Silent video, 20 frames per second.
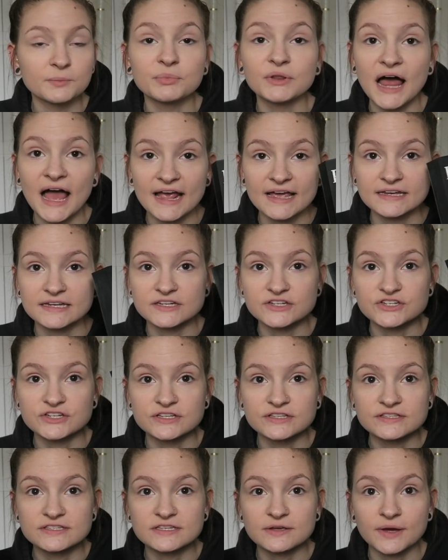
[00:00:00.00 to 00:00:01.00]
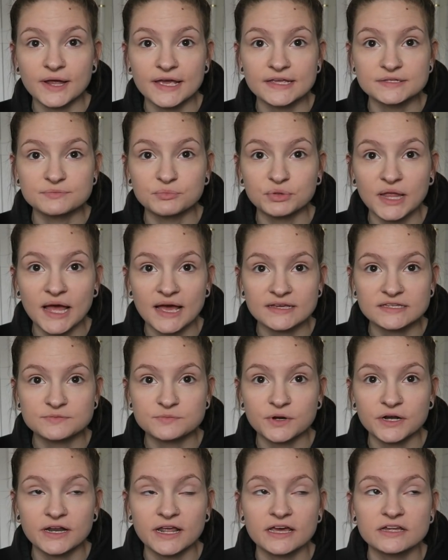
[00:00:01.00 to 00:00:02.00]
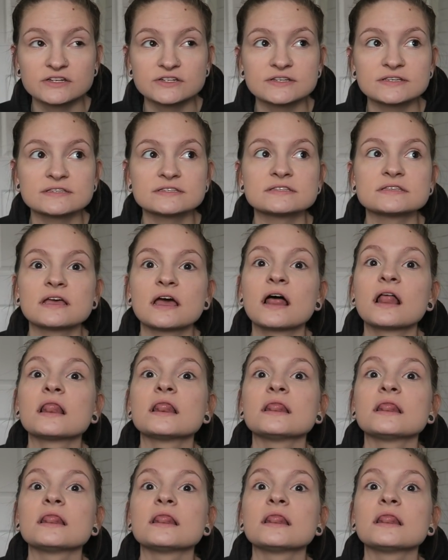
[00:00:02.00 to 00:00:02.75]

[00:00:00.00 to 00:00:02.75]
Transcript: the black edition, so it has black sprayed edges.